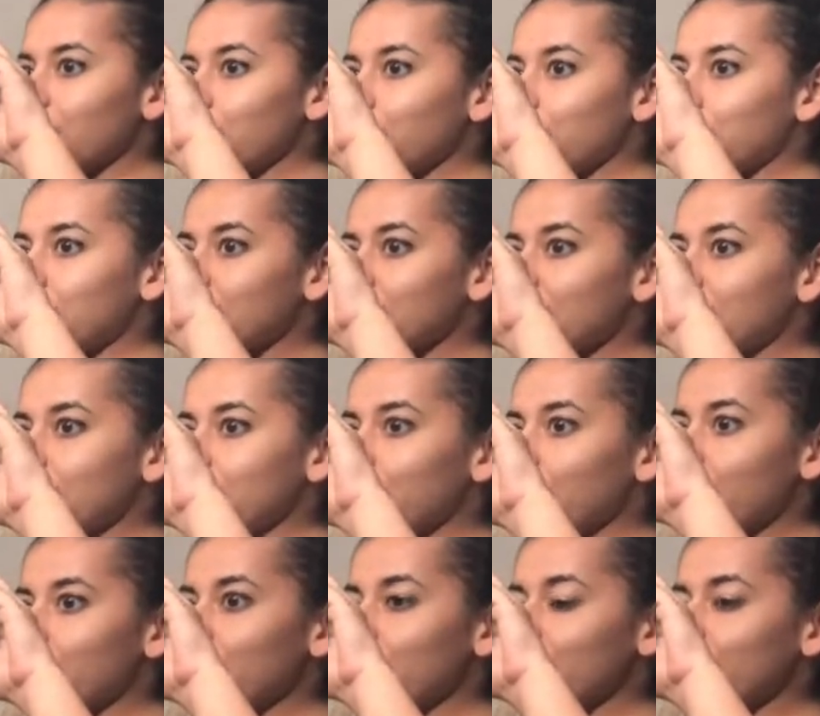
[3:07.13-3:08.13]
really see
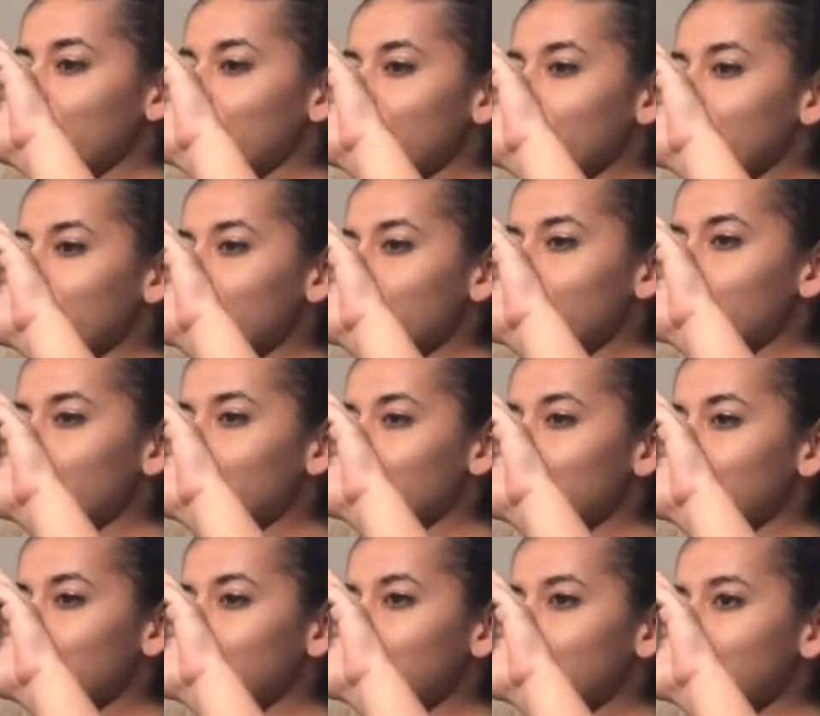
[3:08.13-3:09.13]
my fingers go
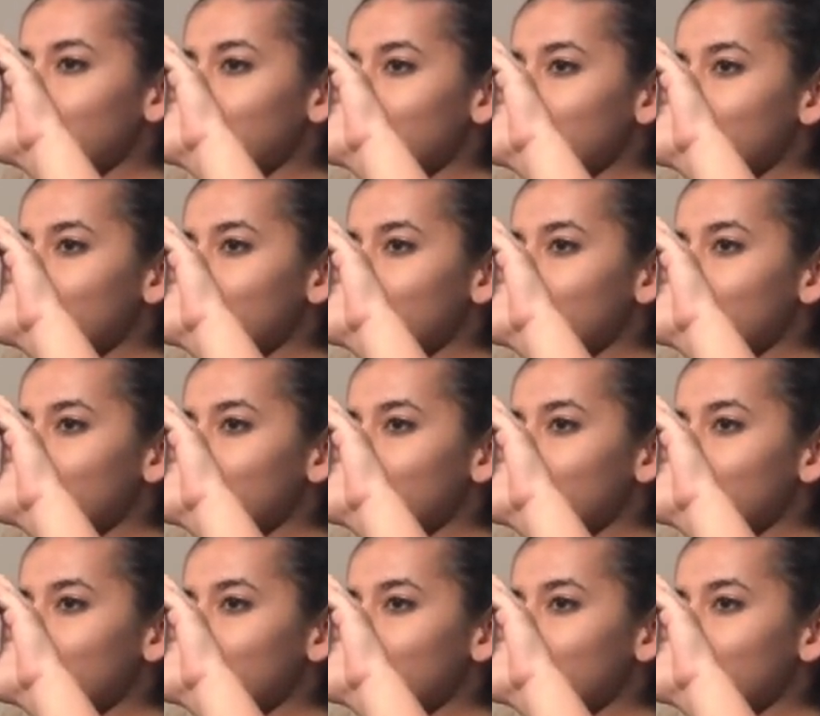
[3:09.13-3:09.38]
over.